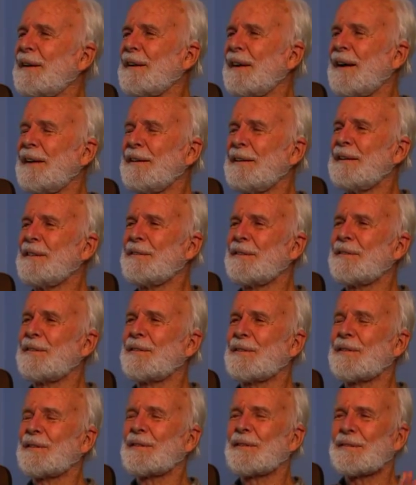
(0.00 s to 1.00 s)
ideas
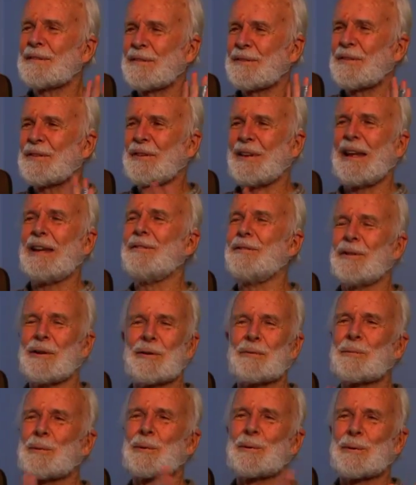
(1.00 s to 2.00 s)
of saving the
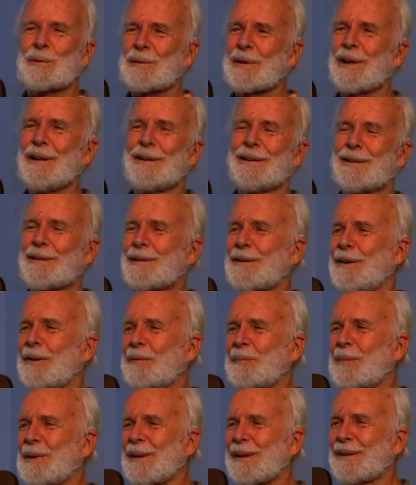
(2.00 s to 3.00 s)
world kind of
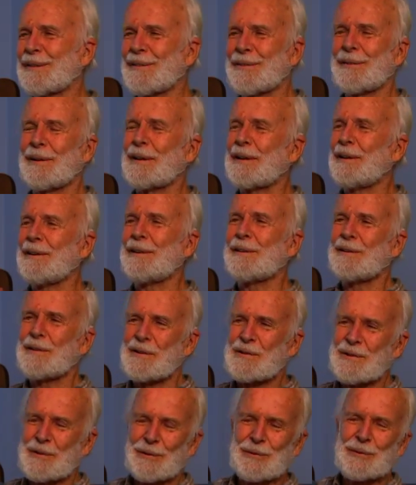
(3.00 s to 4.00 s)
complex. So I got into
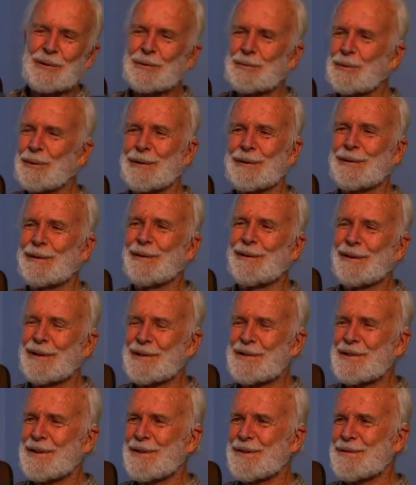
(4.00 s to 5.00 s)
social work and all
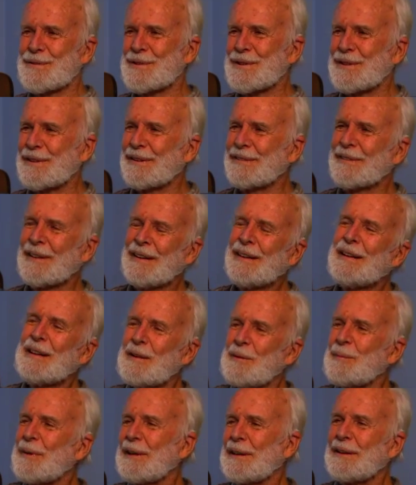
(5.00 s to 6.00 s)
this other stuff.
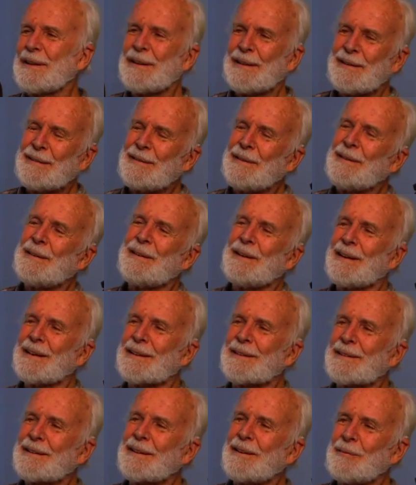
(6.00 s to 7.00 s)
But then I
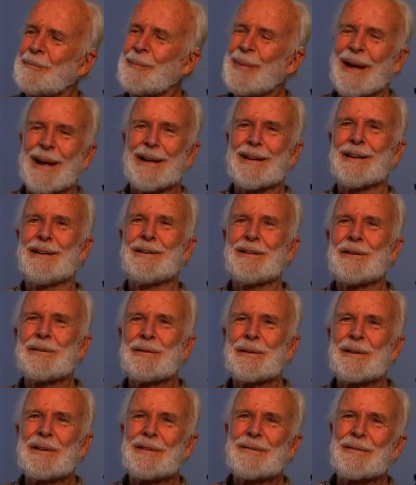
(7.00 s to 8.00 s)
got back into
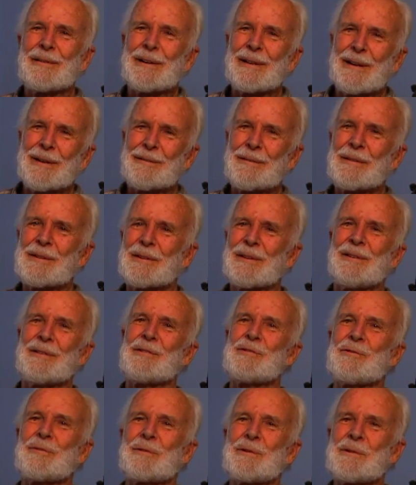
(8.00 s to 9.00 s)
it when I was in
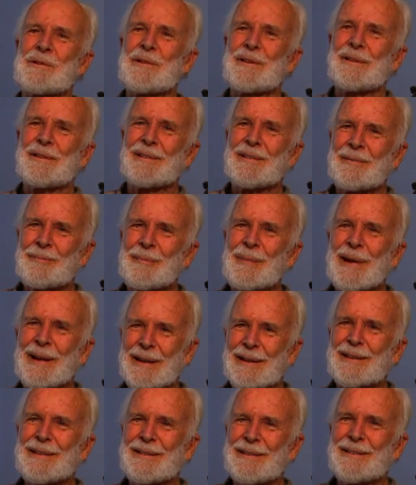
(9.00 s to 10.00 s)
Georgia and
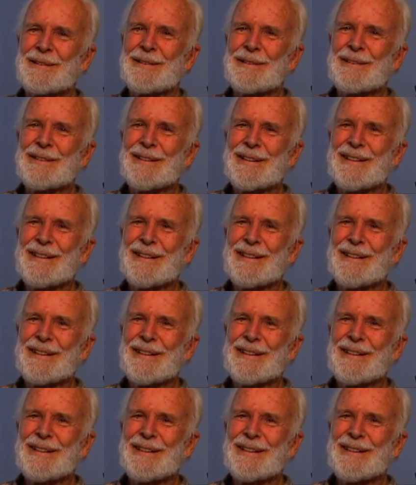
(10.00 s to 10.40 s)
back here.